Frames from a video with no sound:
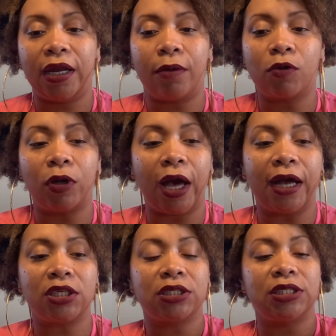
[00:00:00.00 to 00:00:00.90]
And I'm gonna
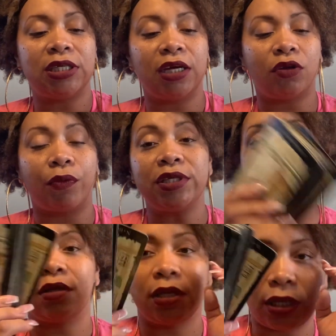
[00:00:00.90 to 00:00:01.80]
actually take the rest
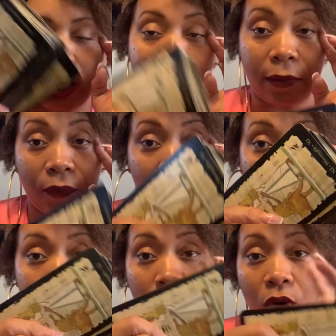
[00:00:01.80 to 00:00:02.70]
of the deck
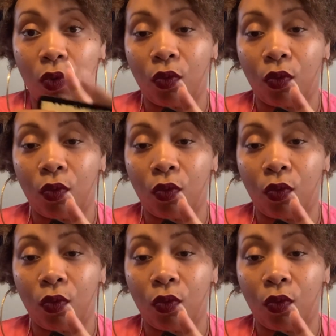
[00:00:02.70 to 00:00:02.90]
and pull